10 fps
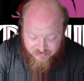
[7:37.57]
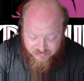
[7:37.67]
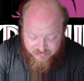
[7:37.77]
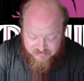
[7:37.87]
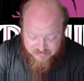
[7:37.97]

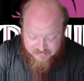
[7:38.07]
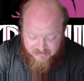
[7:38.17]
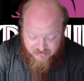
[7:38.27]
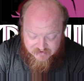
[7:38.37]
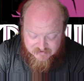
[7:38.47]
This is a
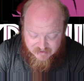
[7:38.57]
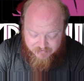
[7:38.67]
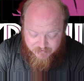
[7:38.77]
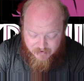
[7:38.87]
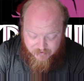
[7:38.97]
Tyranid
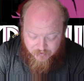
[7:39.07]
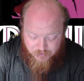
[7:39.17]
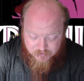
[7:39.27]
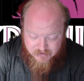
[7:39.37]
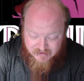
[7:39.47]
Synapse model
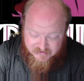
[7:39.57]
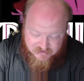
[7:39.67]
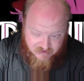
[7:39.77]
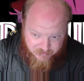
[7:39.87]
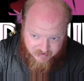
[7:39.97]
only. It's
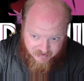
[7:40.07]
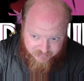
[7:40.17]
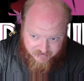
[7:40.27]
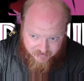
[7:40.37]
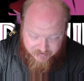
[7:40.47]
going to be a
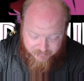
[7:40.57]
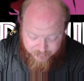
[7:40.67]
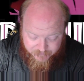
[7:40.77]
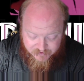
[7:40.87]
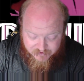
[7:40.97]
Hive Tyrant.
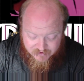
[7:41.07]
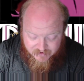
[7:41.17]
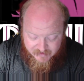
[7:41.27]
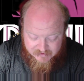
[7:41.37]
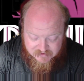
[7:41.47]

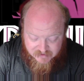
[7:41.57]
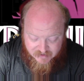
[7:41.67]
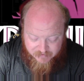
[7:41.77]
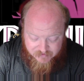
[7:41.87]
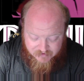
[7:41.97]
Each
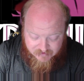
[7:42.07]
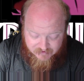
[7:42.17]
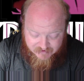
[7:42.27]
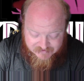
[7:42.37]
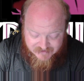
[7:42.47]
time
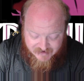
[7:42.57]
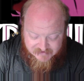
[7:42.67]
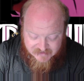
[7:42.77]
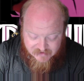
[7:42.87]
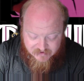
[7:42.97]
an attack
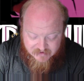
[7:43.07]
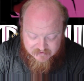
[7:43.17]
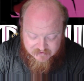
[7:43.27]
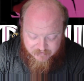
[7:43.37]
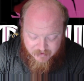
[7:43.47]
is
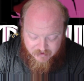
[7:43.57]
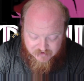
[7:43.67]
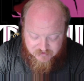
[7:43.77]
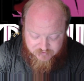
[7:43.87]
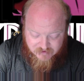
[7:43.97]
allocated to the
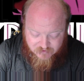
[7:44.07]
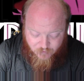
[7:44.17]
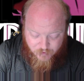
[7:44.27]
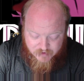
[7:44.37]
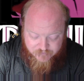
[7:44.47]
bearer, subtract
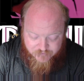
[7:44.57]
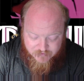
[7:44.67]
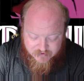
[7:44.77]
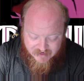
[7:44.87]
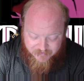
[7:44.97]
1
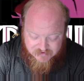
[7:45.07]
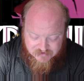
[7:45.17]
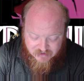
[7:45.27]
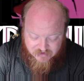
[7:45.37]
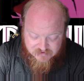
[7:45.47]
from the
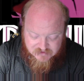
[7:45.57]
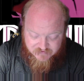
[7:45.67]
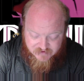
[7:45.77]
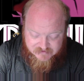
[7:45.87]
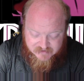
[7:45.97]
damage characteristic
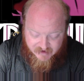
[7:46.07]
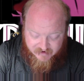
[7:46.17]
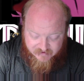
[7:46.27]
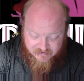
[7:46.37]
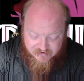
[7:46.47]
of that attack.